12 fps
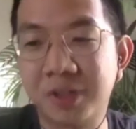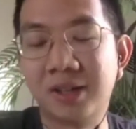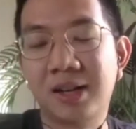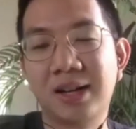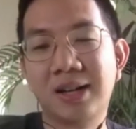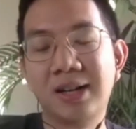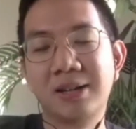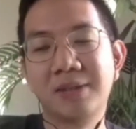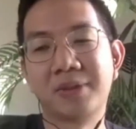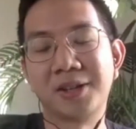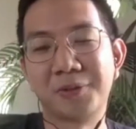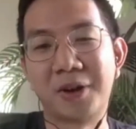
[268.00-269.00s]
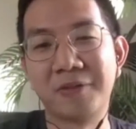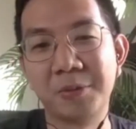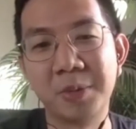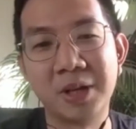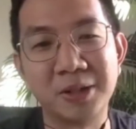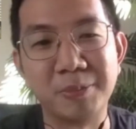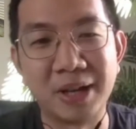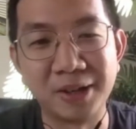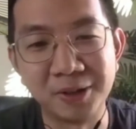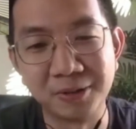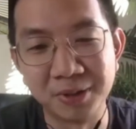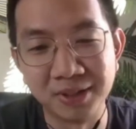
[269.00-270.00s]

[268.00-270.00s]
for sure. Thanks for having me on the panel.